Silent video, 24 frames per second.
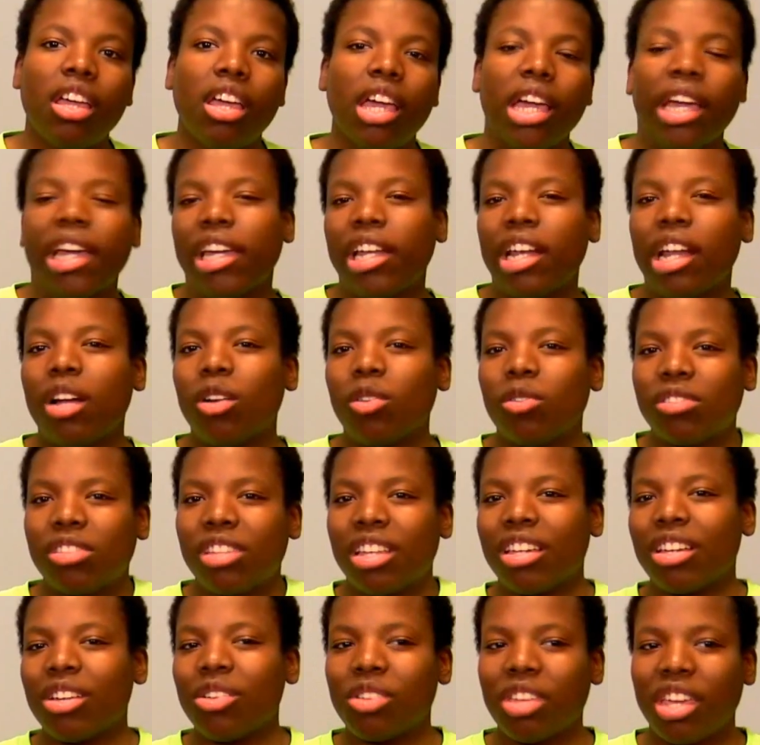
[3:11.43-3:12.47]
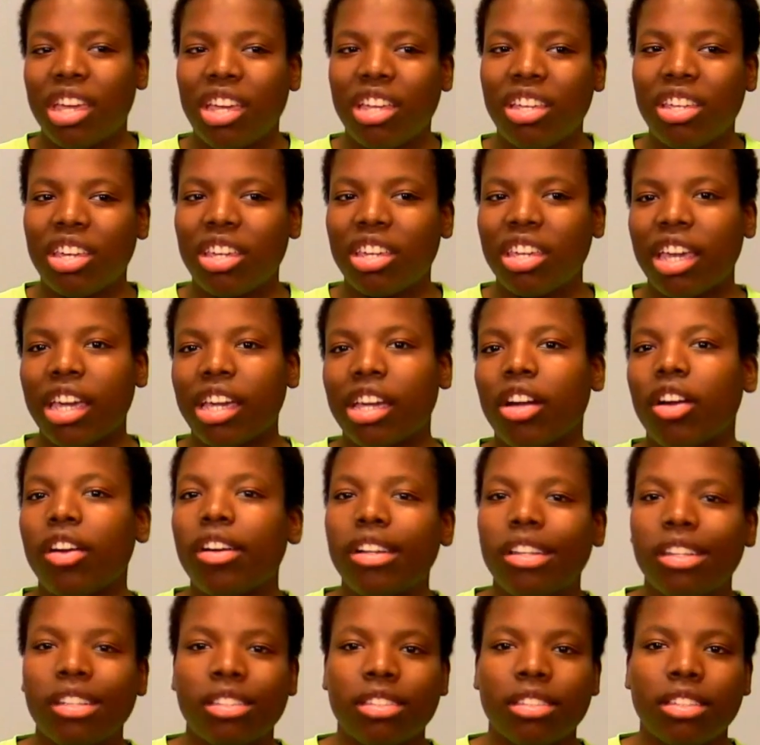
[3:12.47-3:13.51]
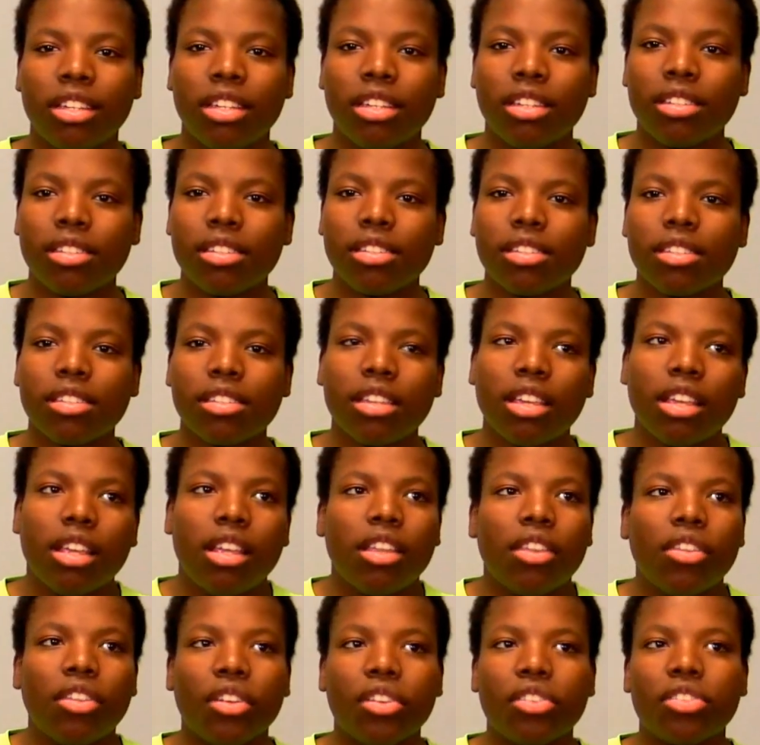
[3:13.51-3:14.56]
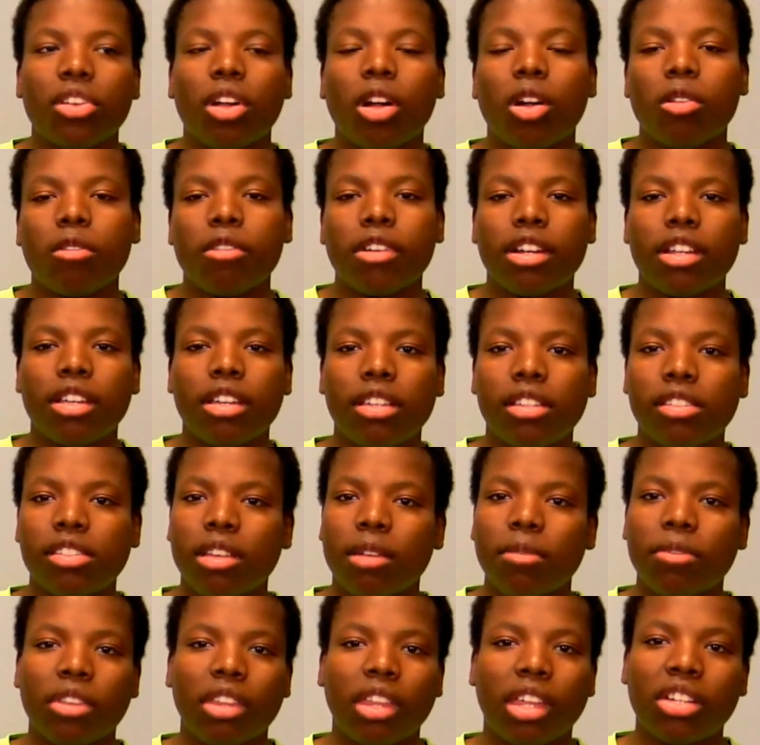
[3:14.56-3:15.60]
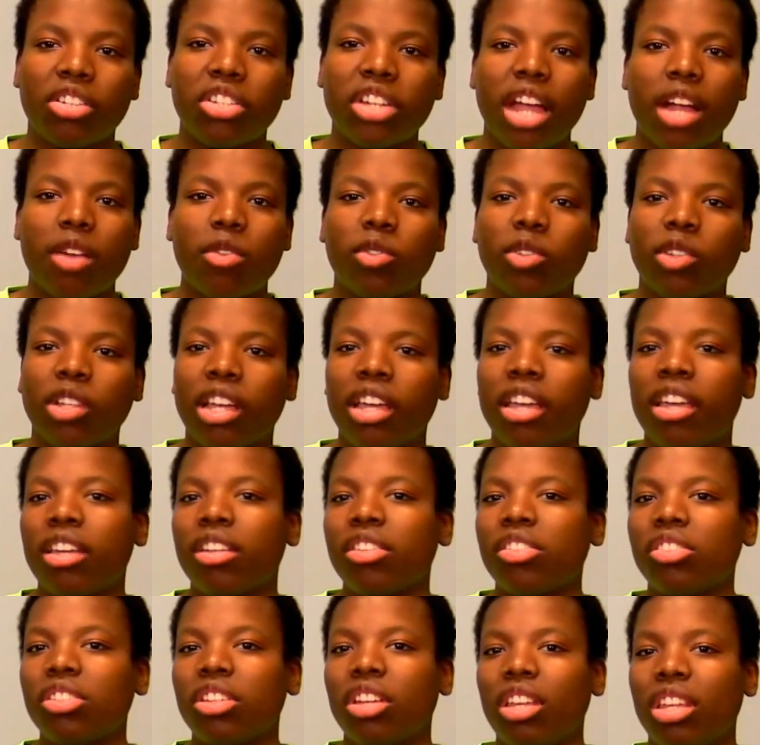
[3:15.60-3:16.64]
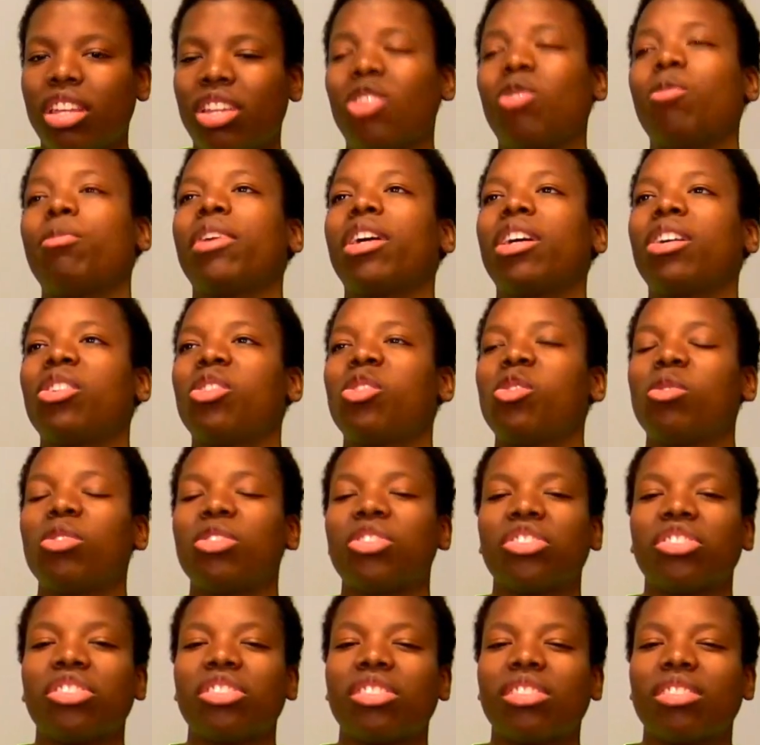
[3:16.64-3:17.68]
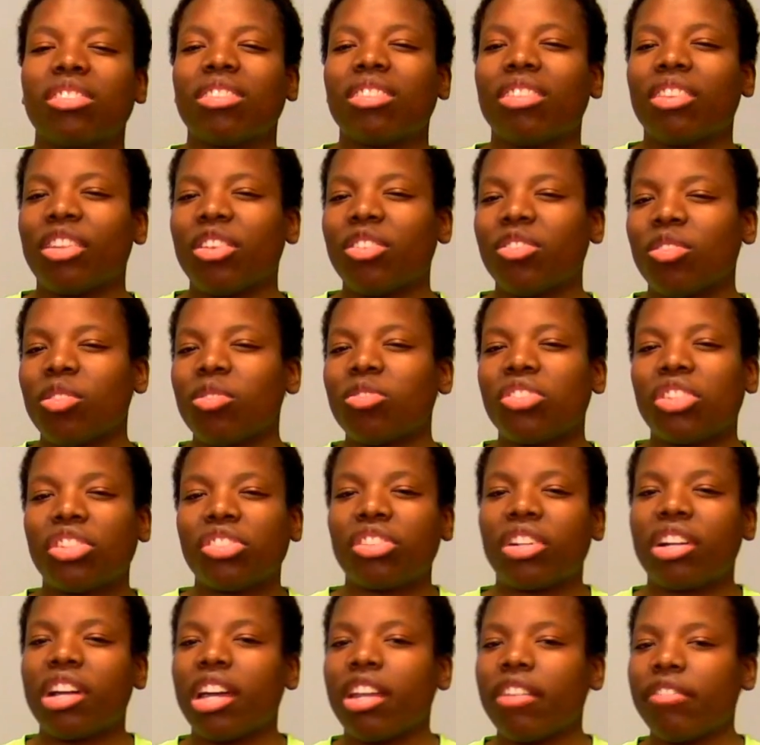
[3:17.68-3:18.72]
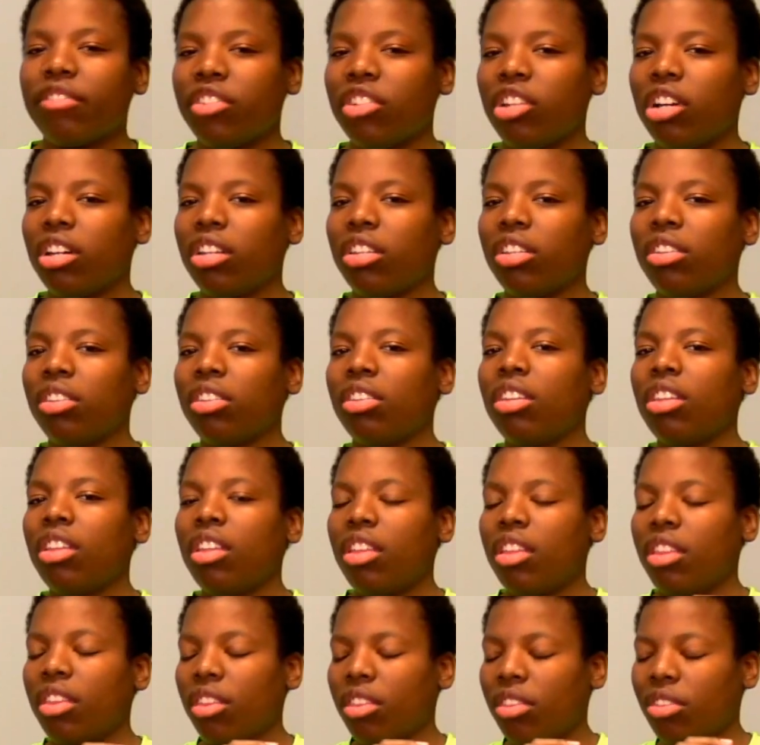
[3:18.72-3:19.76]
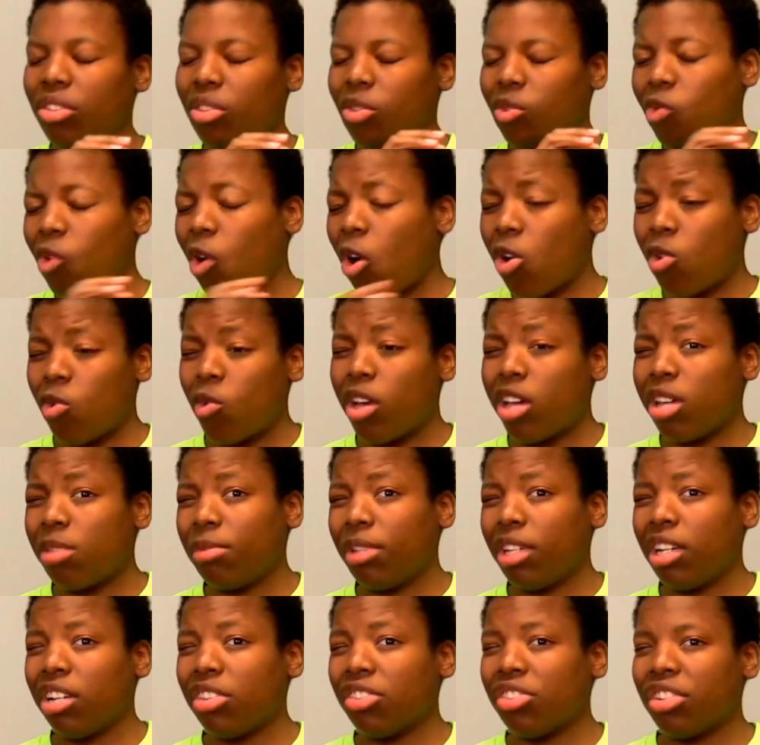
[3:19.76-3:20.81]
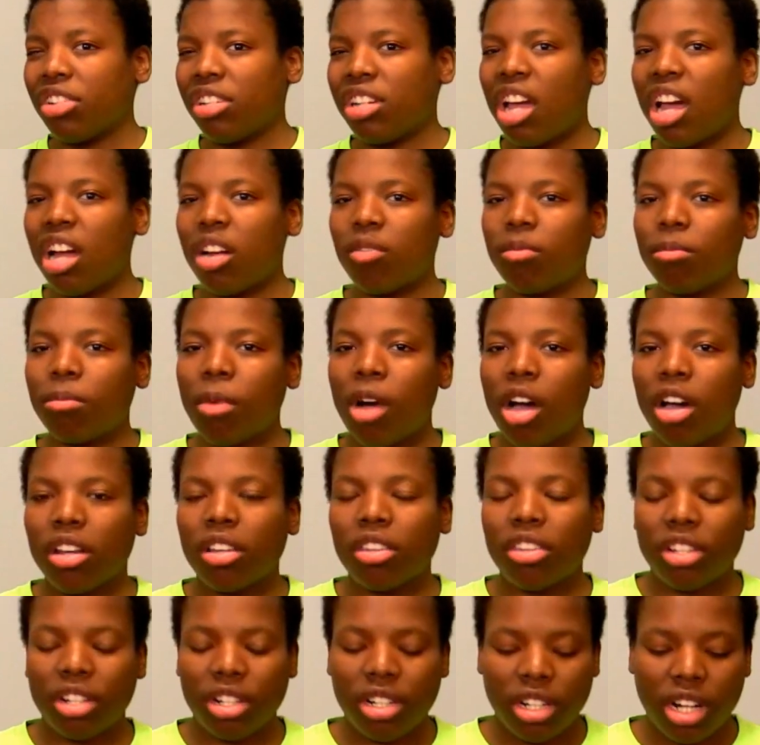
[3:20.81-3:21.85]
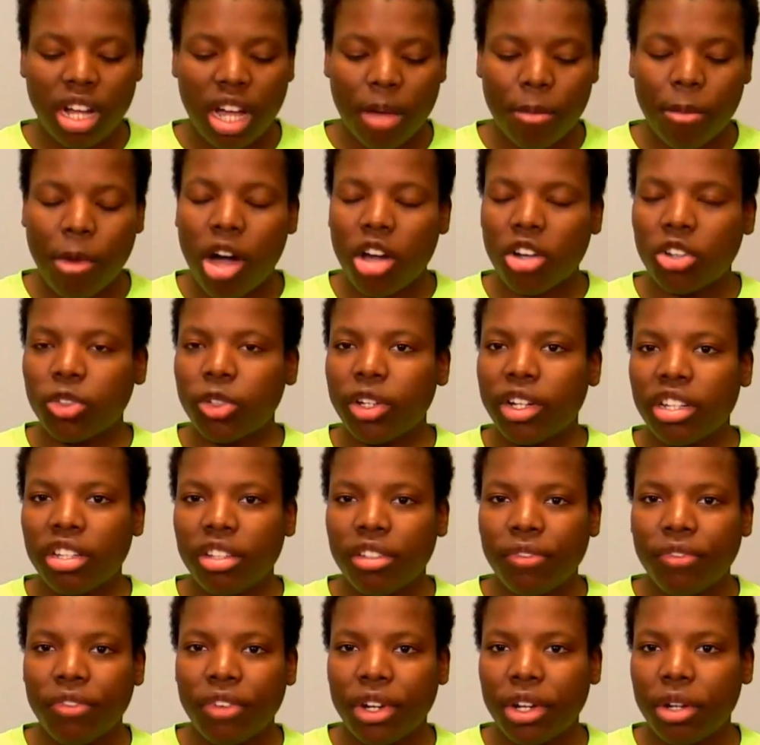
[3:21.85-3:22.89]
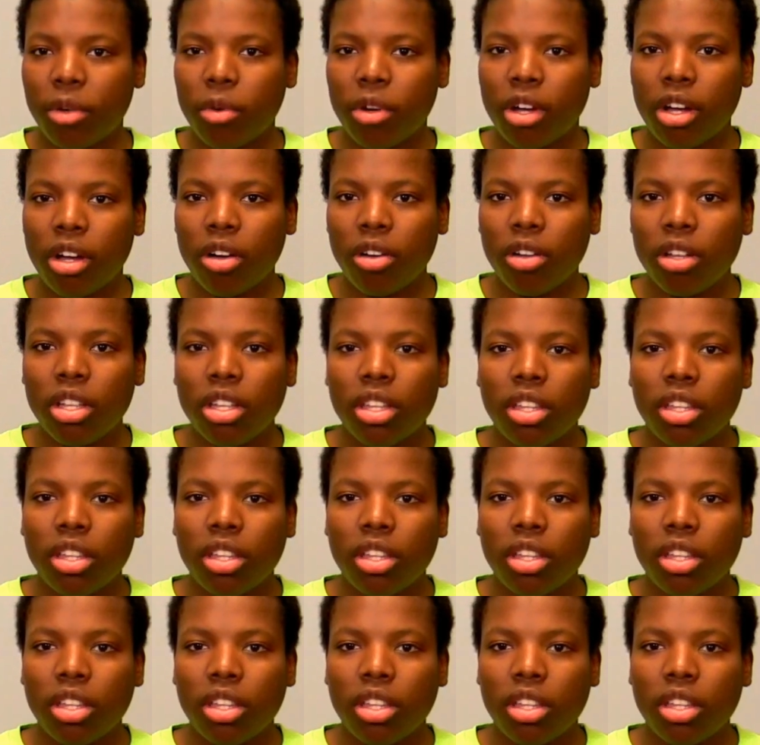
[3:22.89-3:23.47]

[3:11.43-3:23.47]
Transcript: And I was like, okay, Yik Yak already exists. There's already something like Chat Roulette and Omegle, which is, those things are kind of done the wrong way because they're not moderated very well.